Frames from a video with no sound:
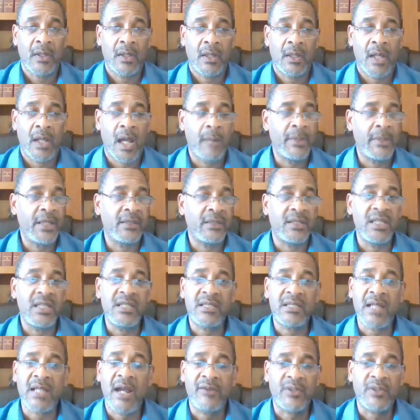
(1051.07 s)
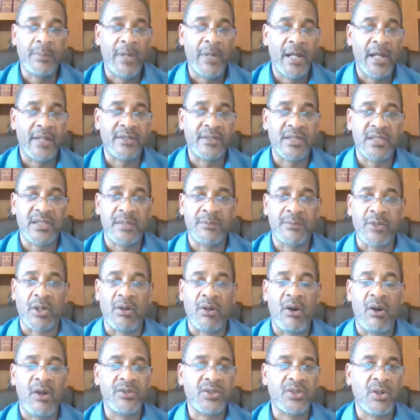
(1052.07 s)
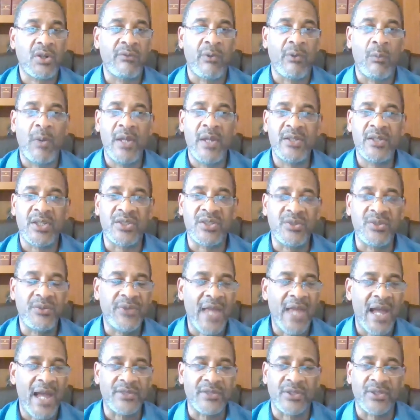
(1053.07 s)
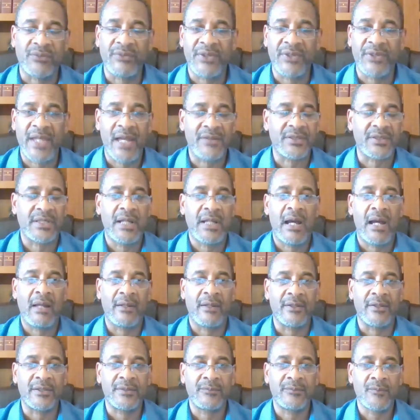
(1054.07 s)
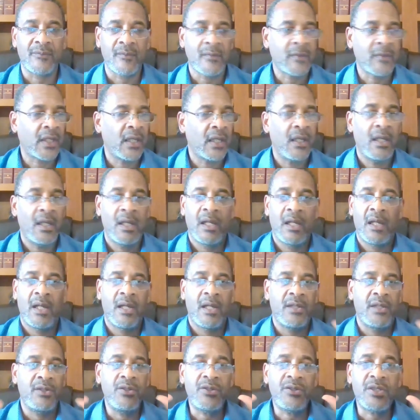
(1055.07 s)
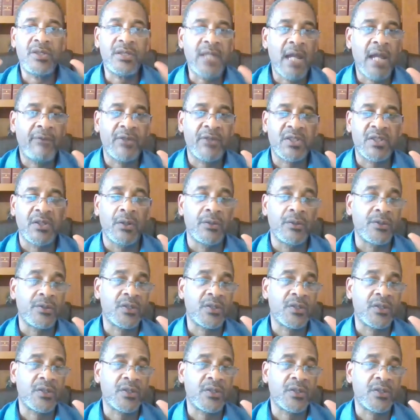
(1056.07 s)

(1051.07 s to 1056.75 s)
I mean, these hydroponic systems are cost over $1,000 to $2,000, $3,000. You just have this little